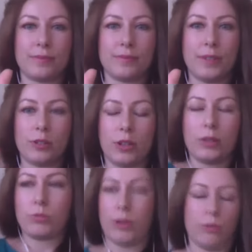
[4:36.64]
And you're
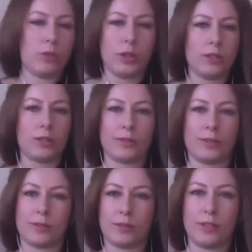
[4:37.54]
like, "What what?"
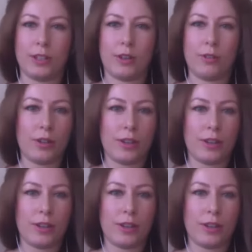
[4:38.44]
You know?